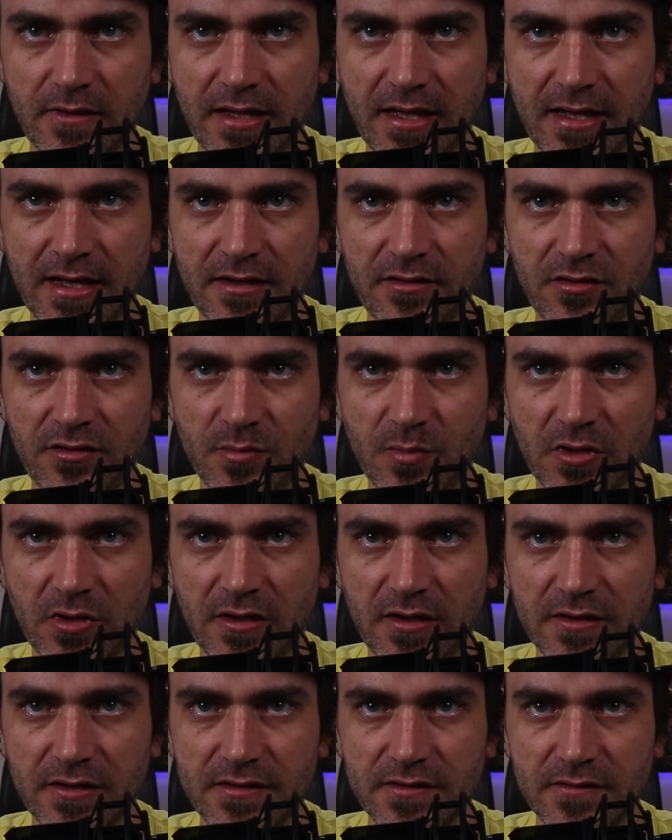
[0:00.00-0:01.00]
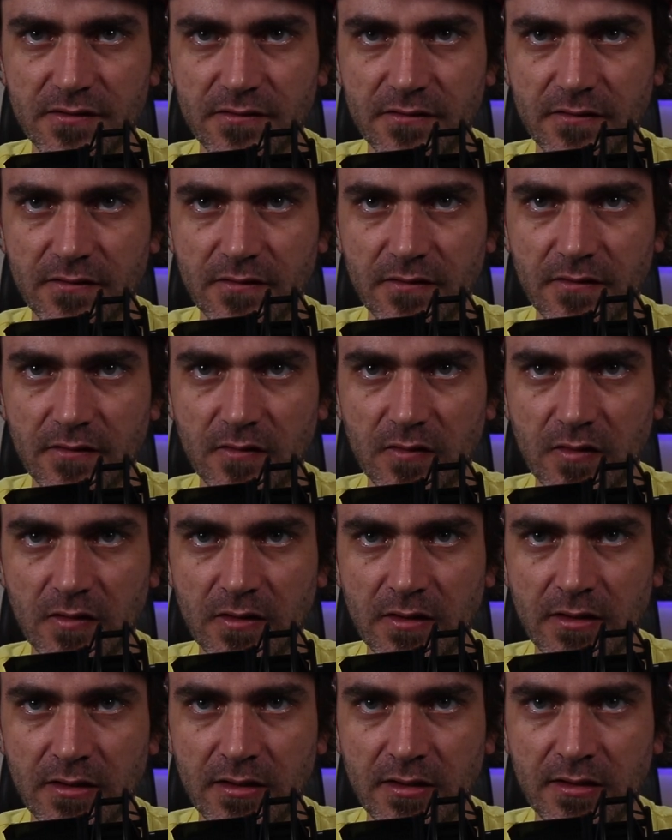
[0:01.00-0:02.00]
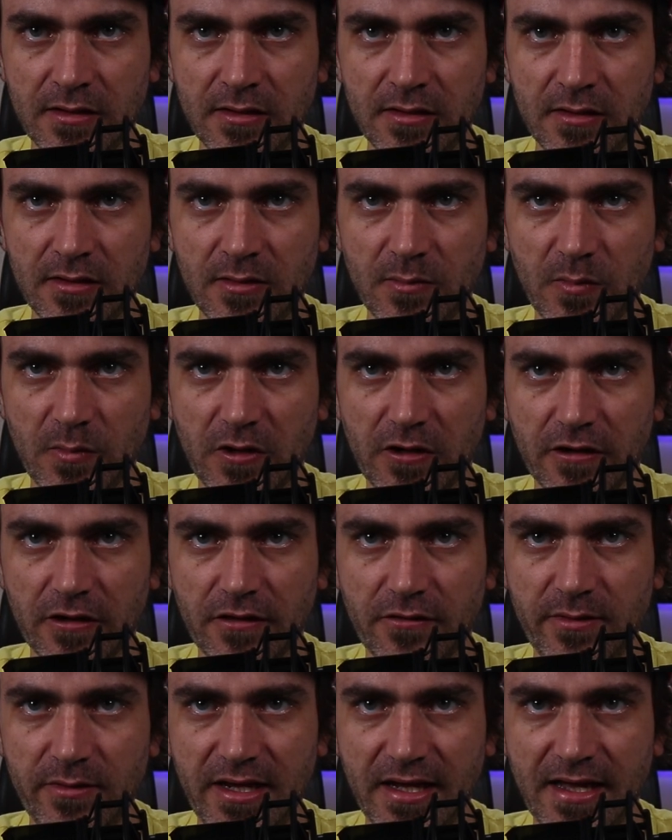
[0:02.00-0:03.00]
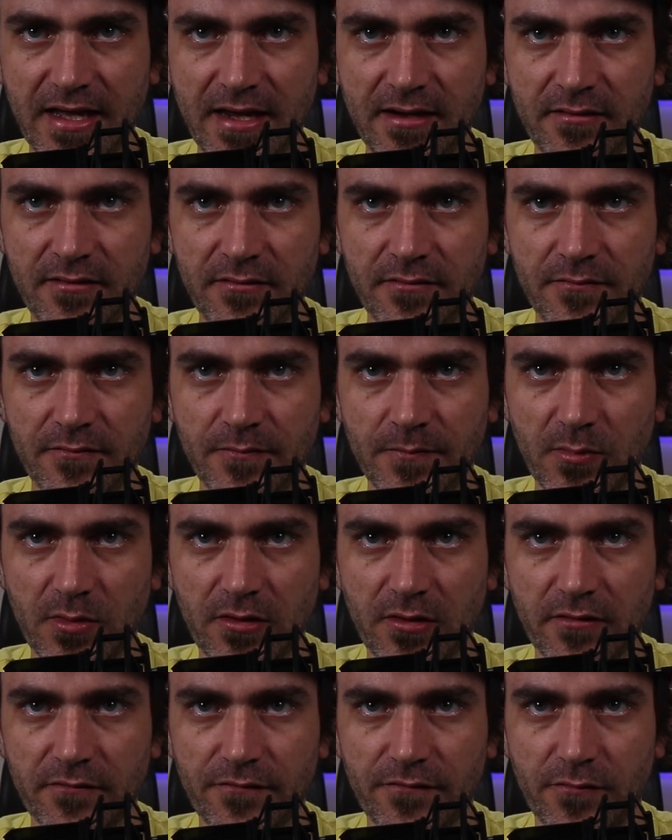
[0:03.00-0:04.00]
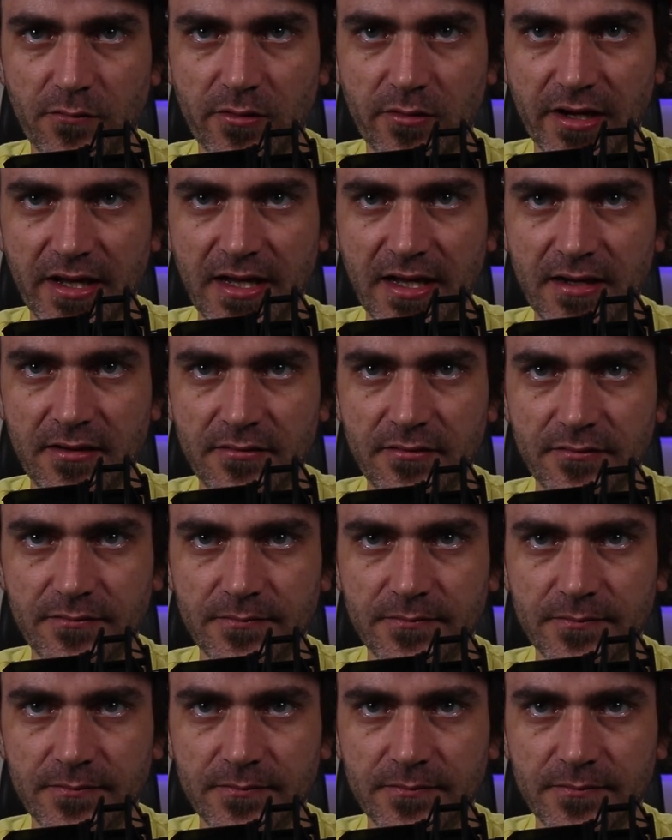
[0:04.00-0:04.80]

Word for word: Add new part. Part 3 again. Part 4 again.